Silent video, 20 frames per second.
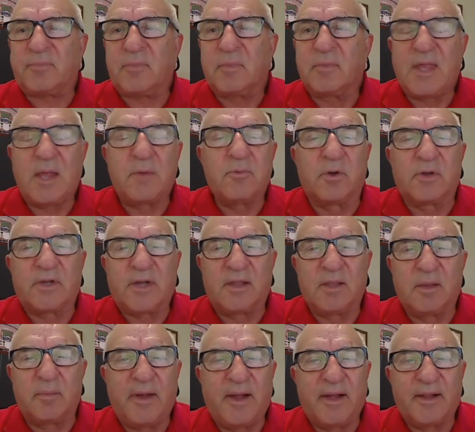they weren't on
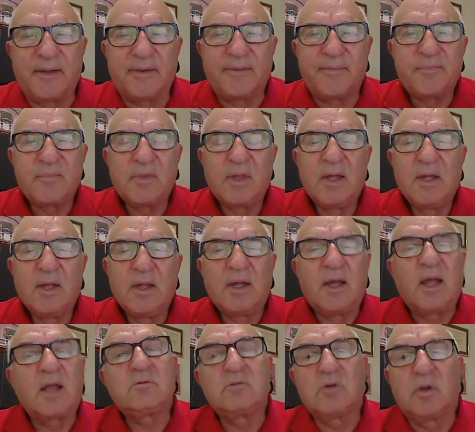the ballot.
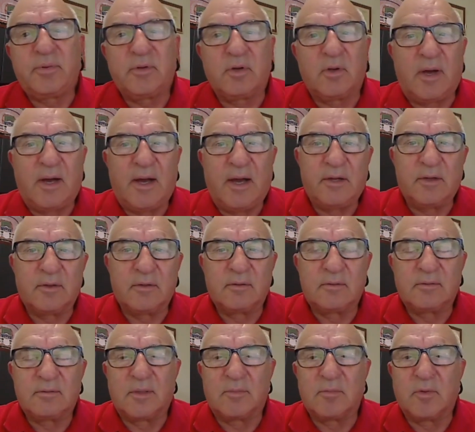I grew up in Ohio,
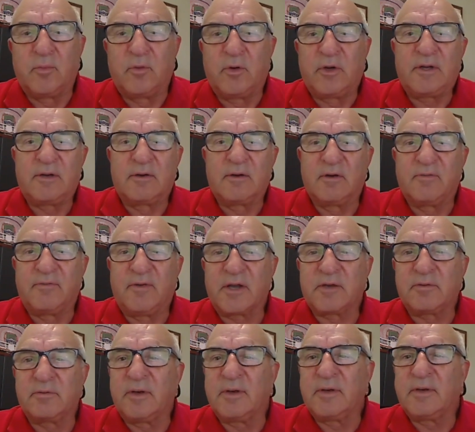I'm a Marine Corps
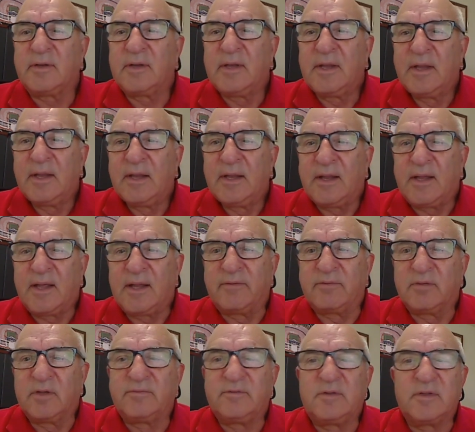veteran, and have
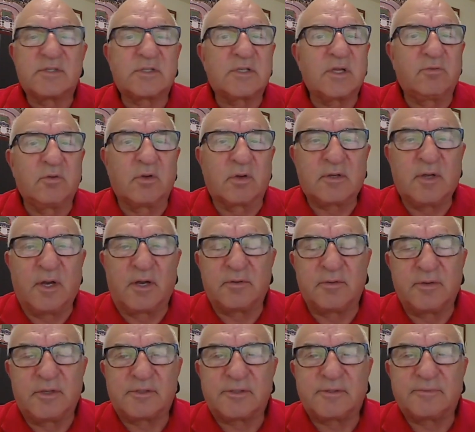lived in several
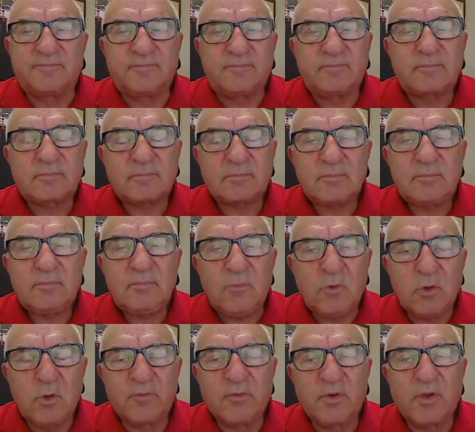countries
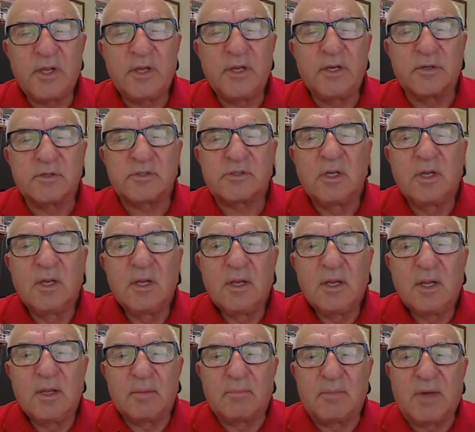over the years.
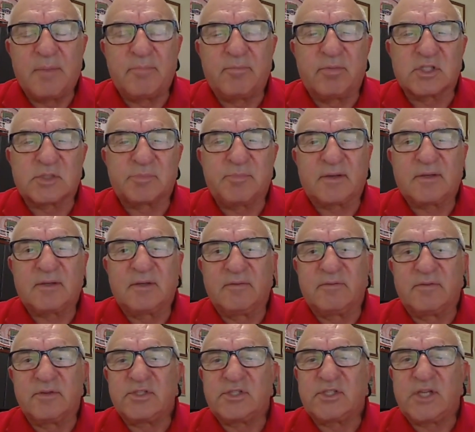My
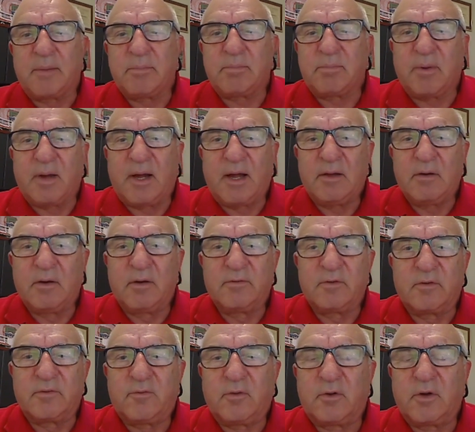perspective is shaped by
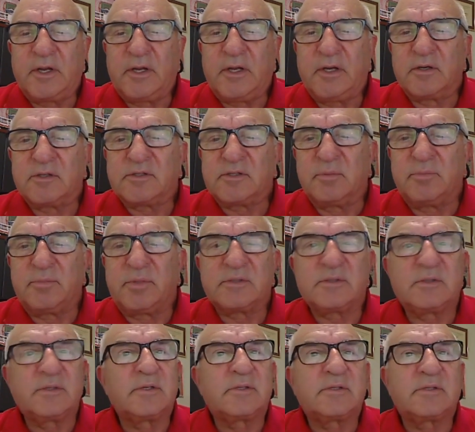over 40 years in
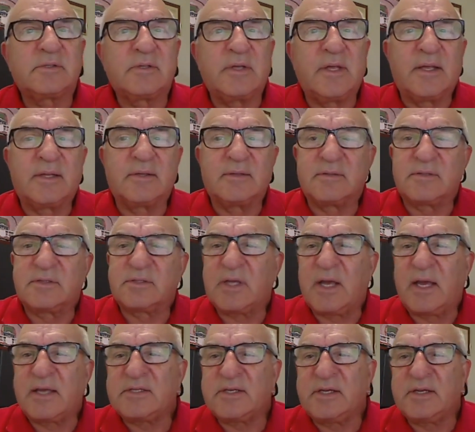business and
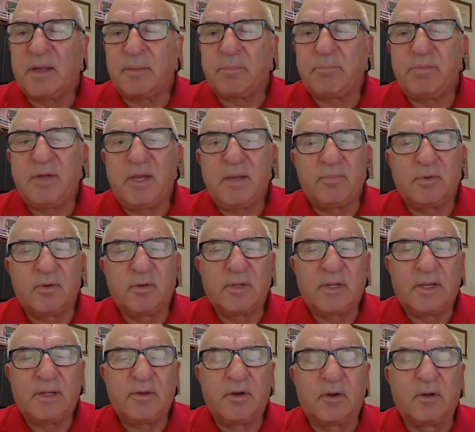sizing up people
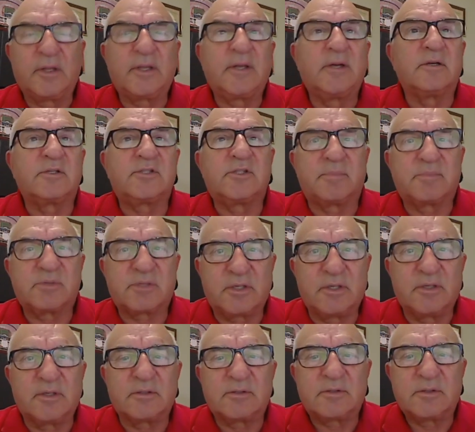and their leadership
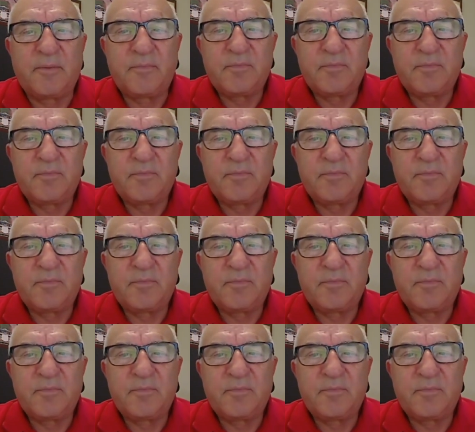skills.